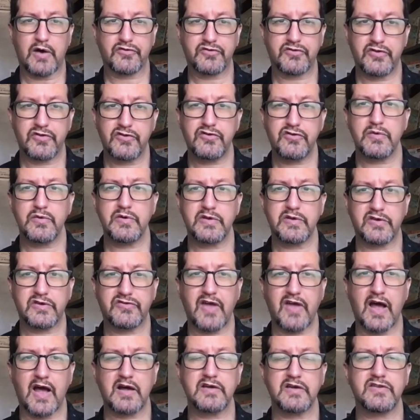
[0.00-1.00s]
So they're doing
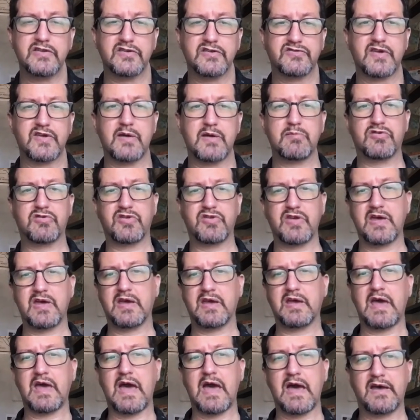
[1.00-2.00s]
exactly the same
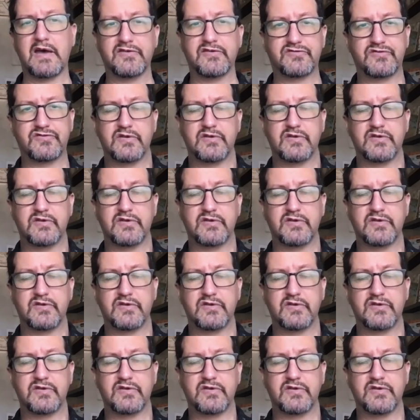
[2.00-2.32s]
thing as